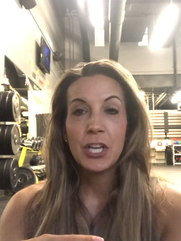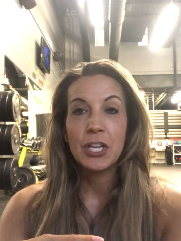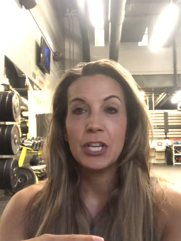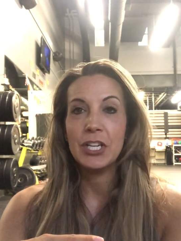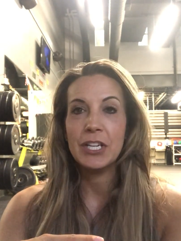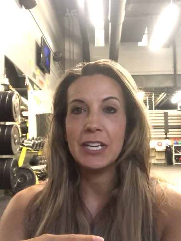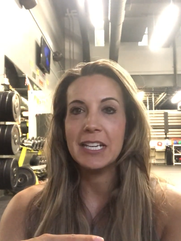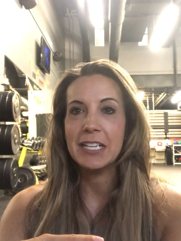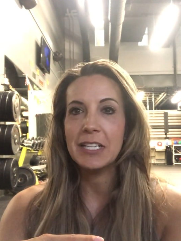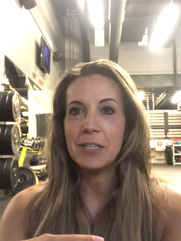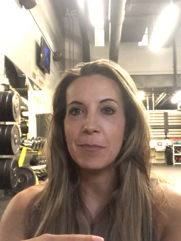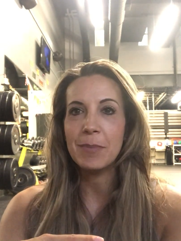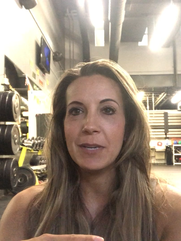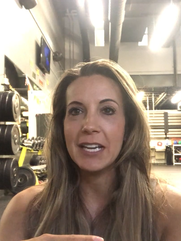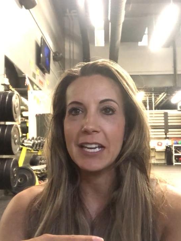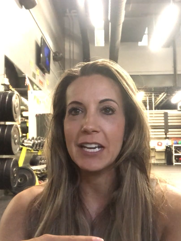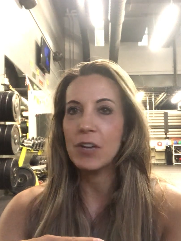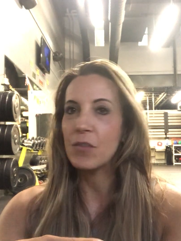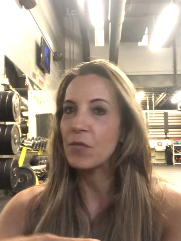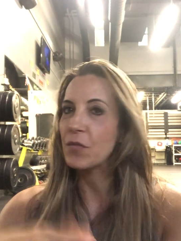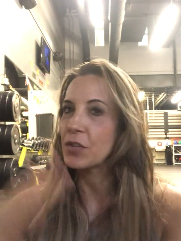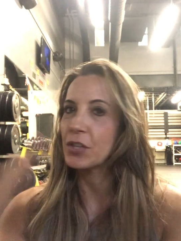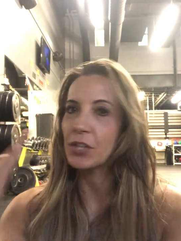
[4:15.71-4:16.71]
You need to be
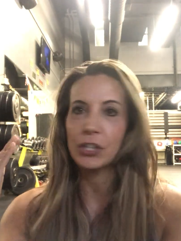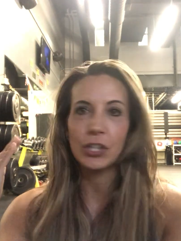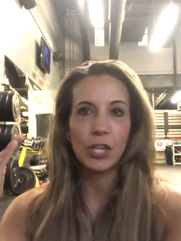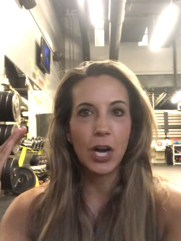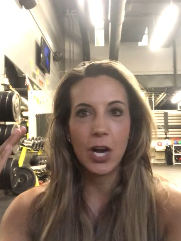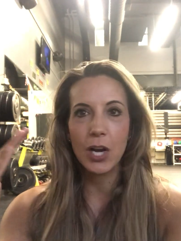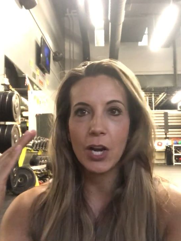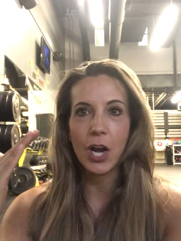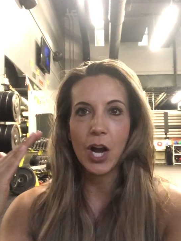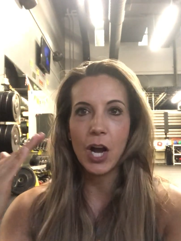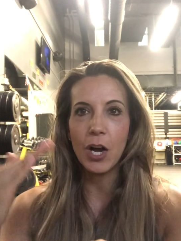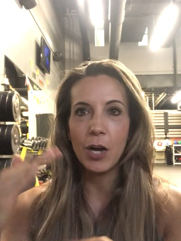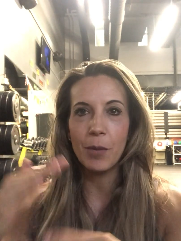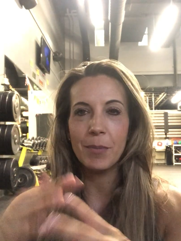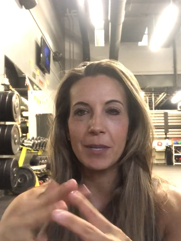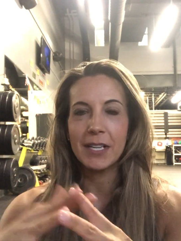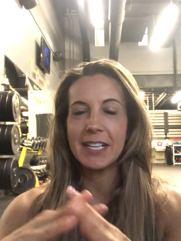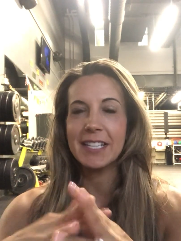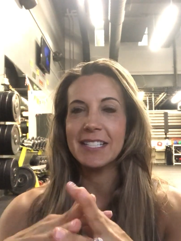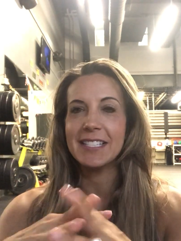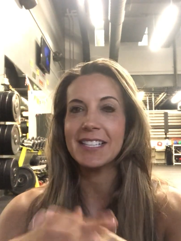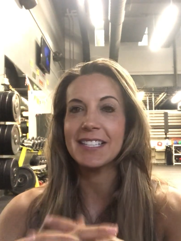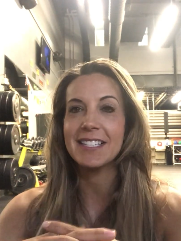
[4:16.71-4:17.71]
in it for the long haul,
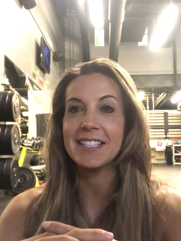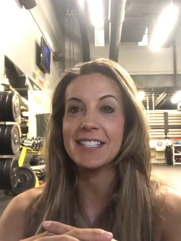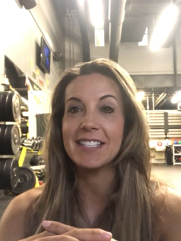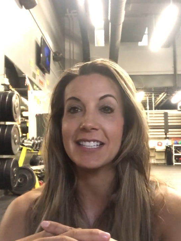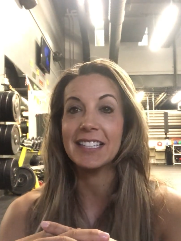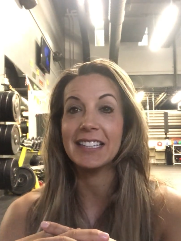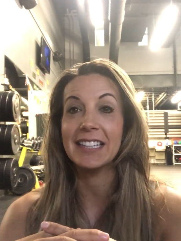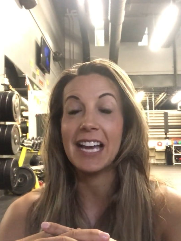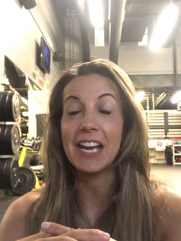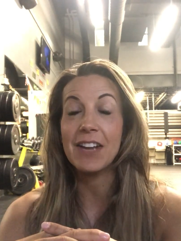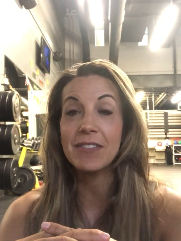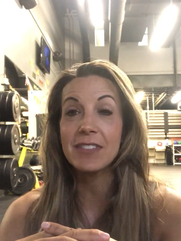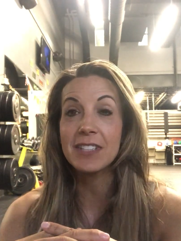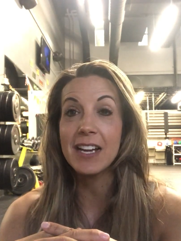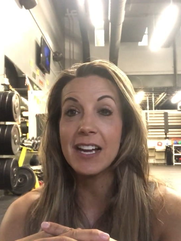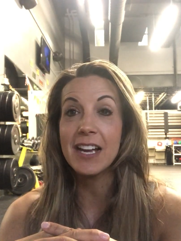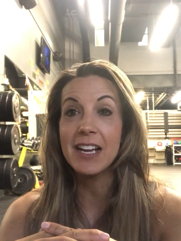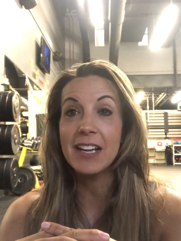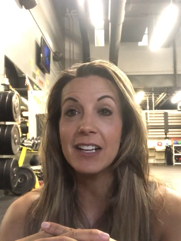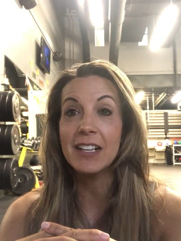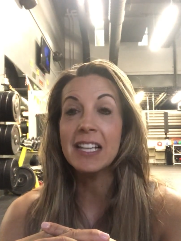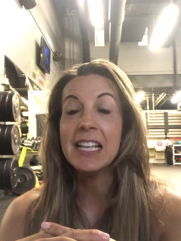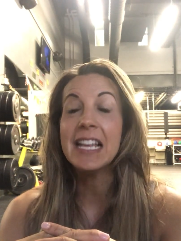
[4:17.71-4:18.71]
because this is a
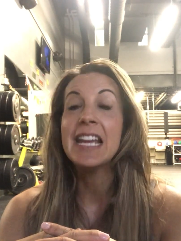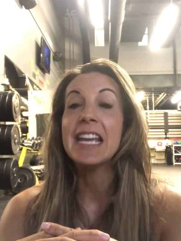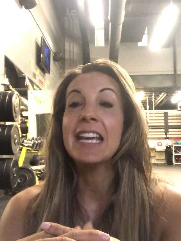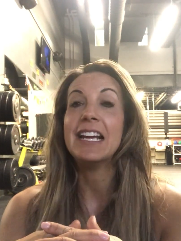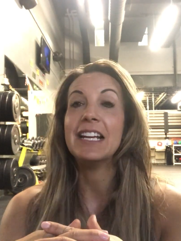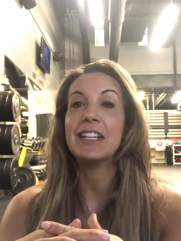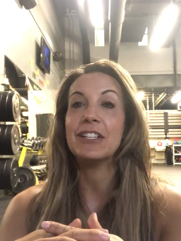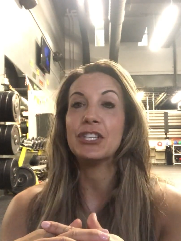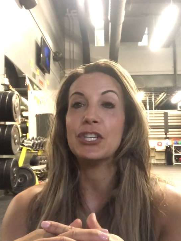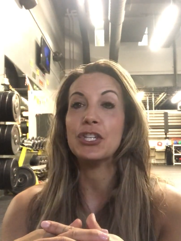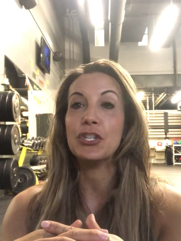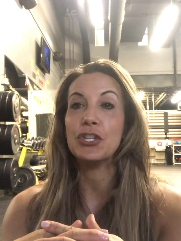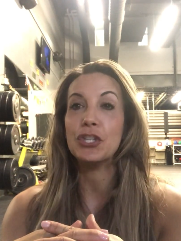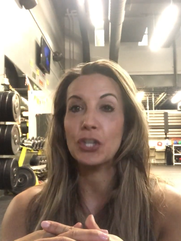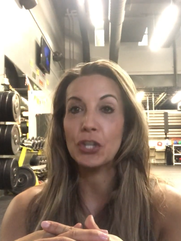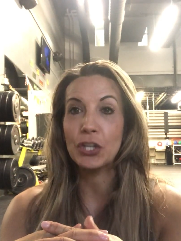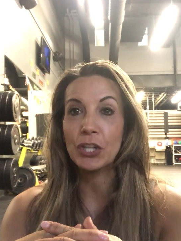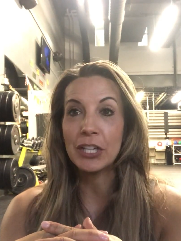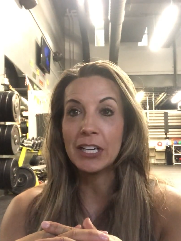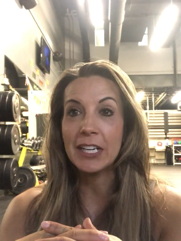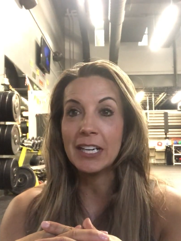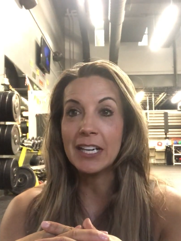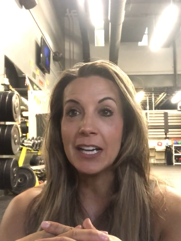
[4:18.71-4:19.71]
lifestyle, it's a
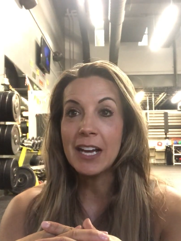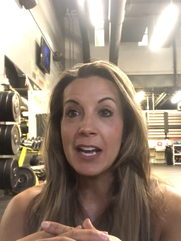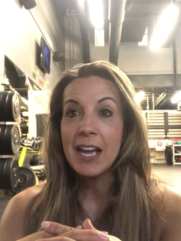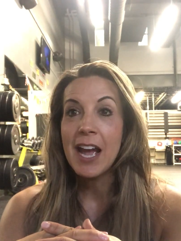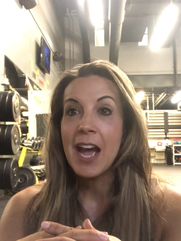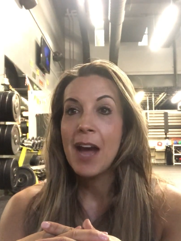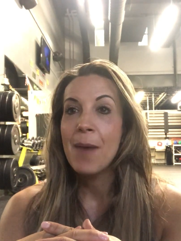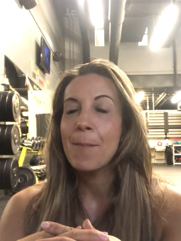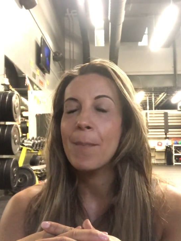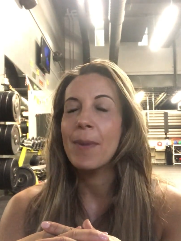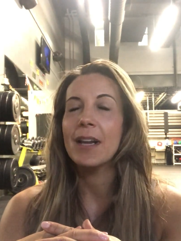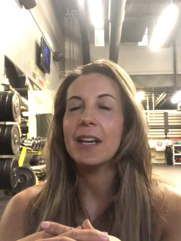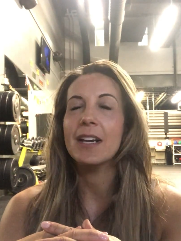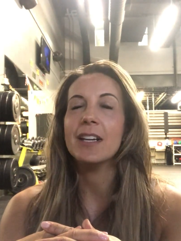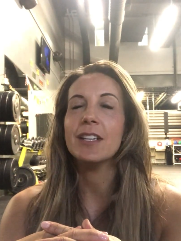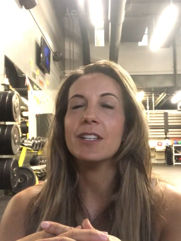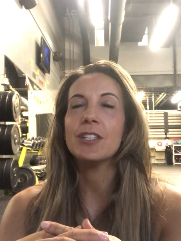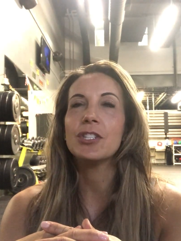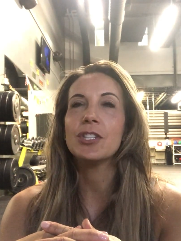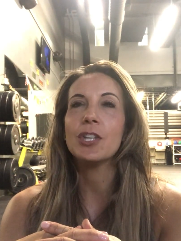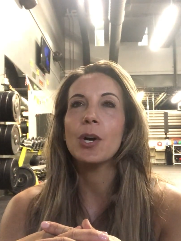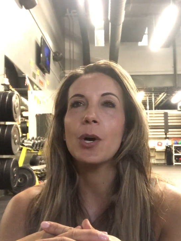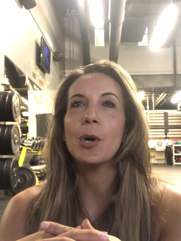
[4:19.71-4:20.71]
journey, but it
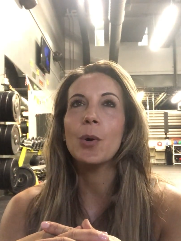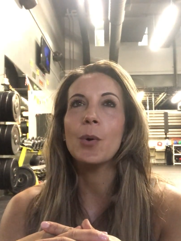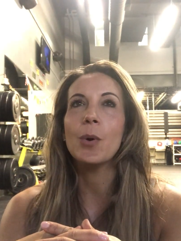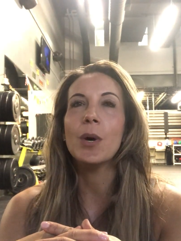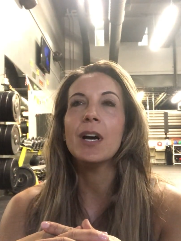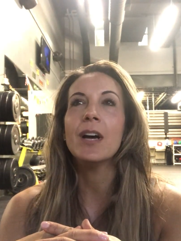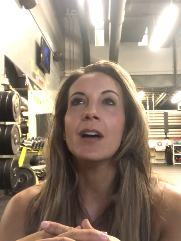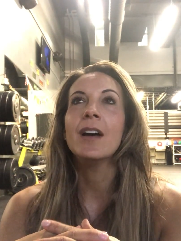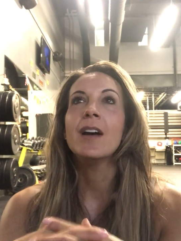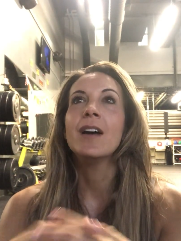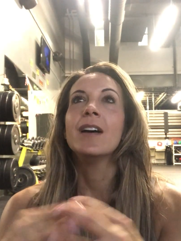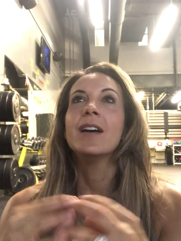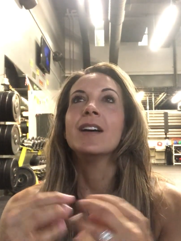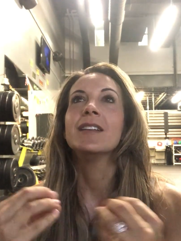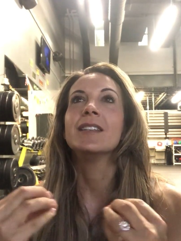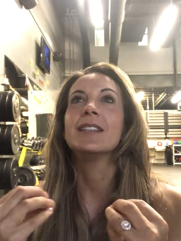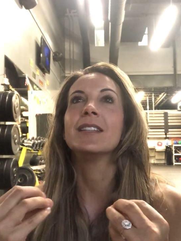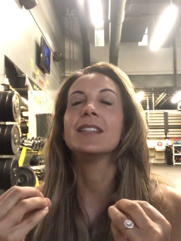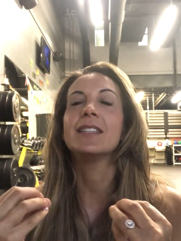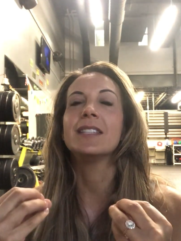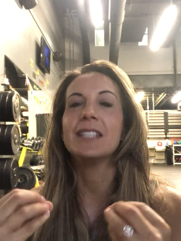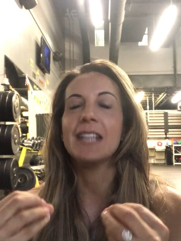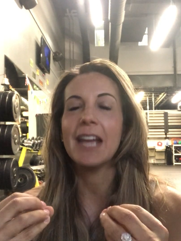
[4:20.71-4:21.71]
is so
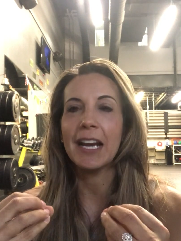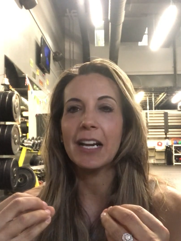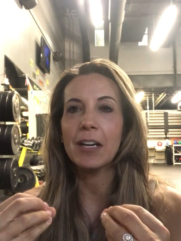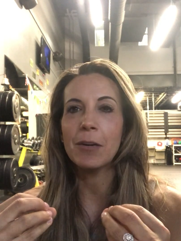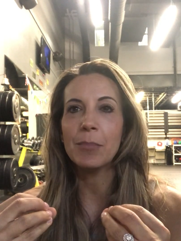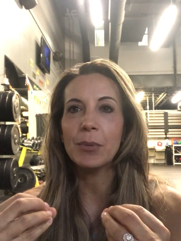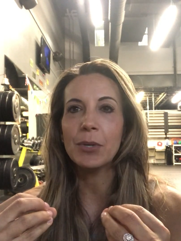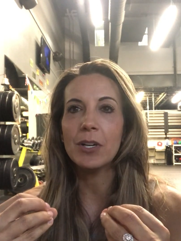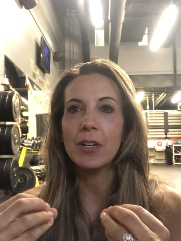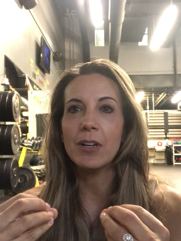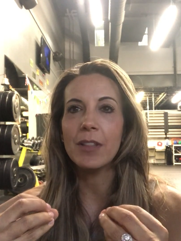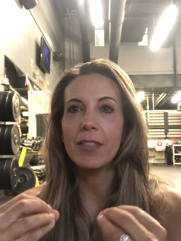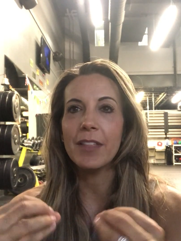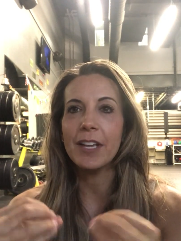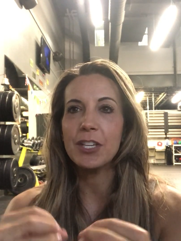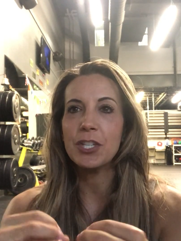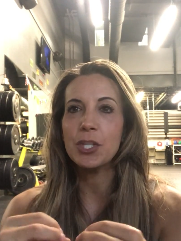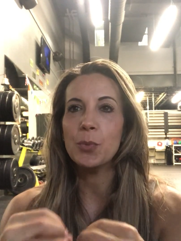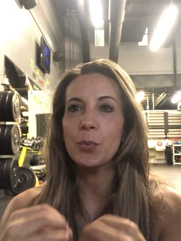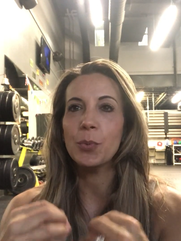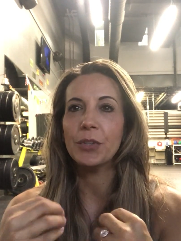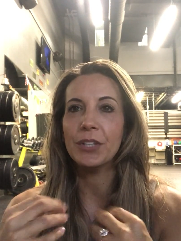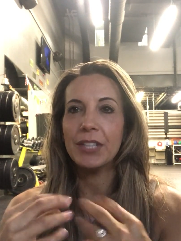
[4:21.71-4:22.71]
sustainable
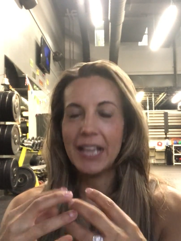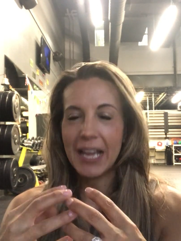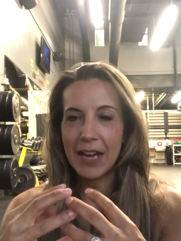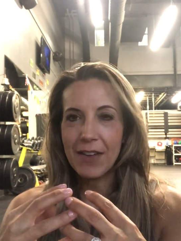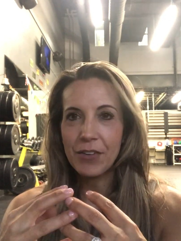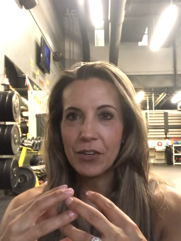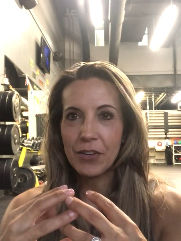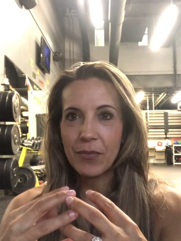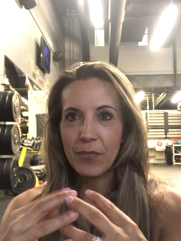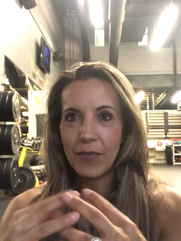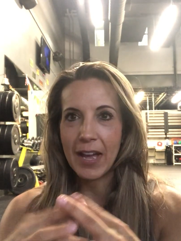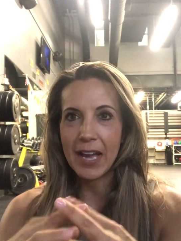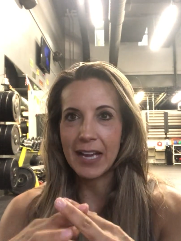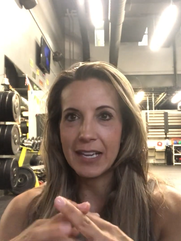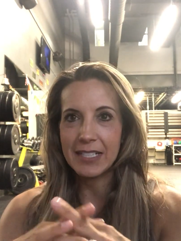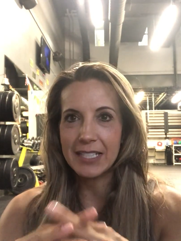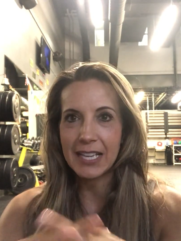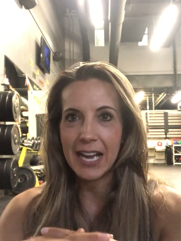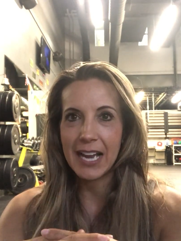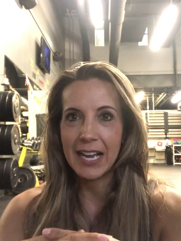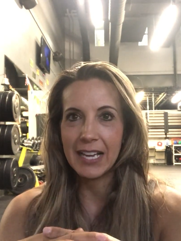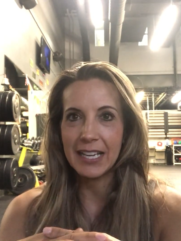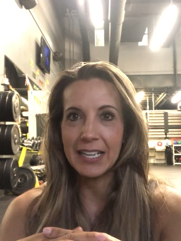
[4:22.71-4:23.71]
that you will never fad
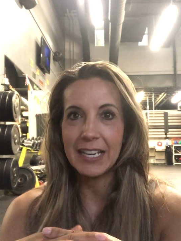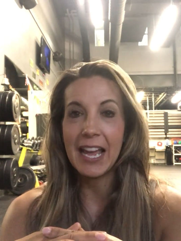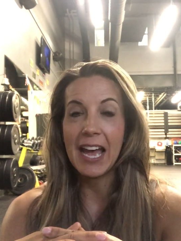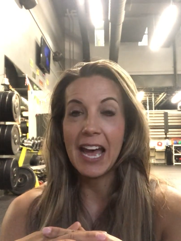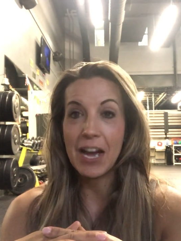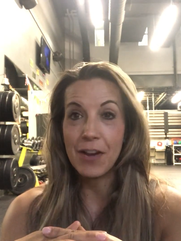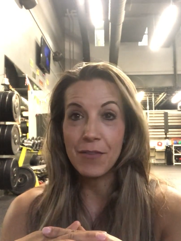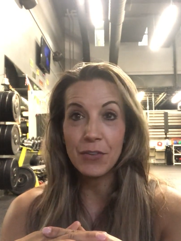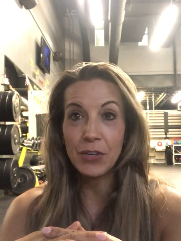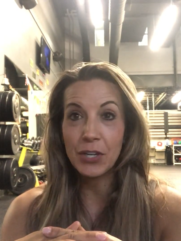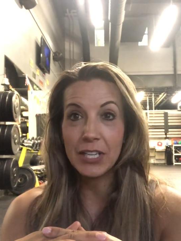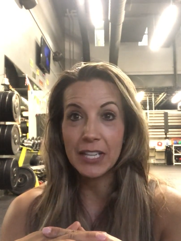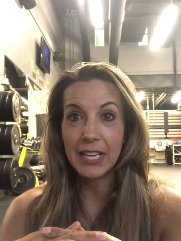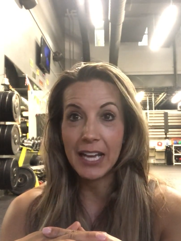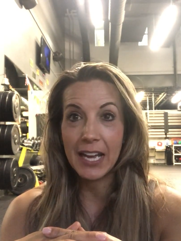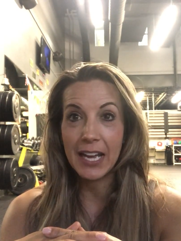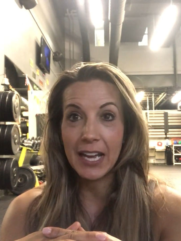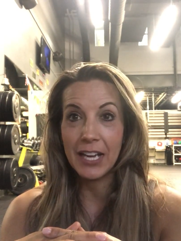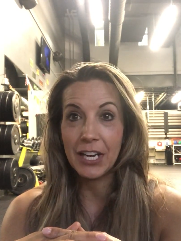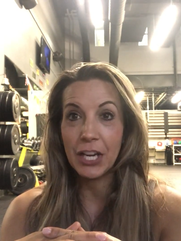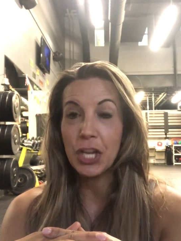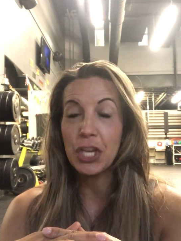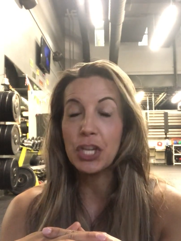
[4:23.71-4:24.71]
diet ever
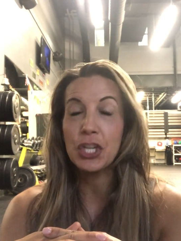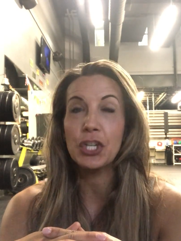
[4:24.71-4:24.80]
again.